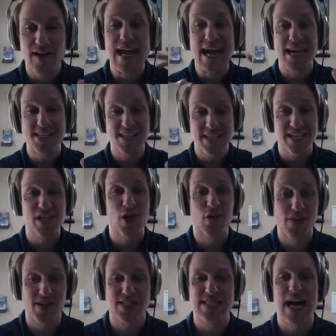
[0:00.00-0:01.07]
edgy and
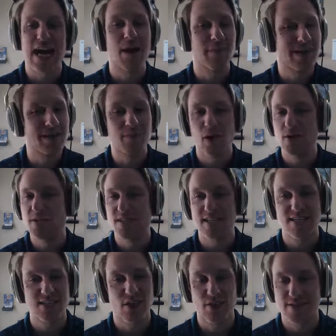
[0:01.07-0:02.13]
over the top. He posts
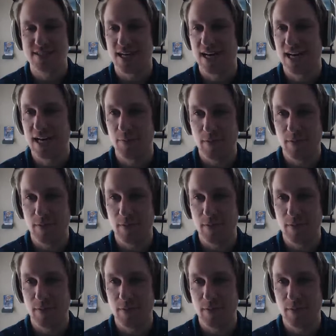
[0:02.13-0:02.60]
things all the time.